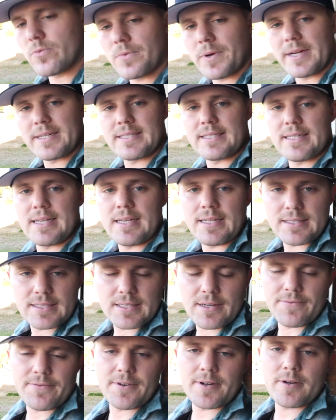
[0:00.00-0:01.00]
Racing
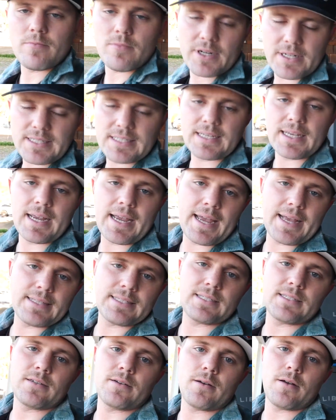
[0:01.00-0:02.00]
subframe bracing
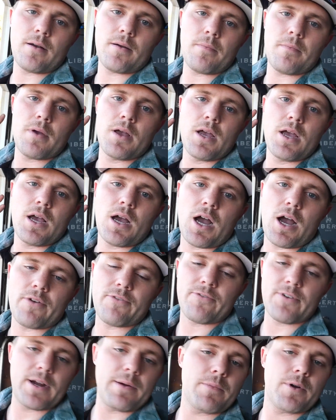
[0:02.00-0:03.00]
and some
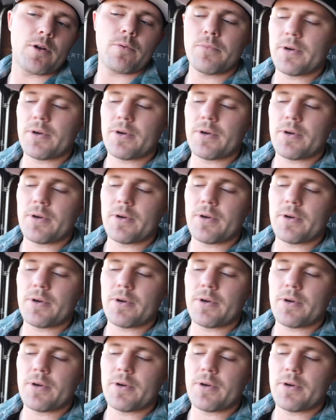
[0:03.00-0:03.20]
frame rail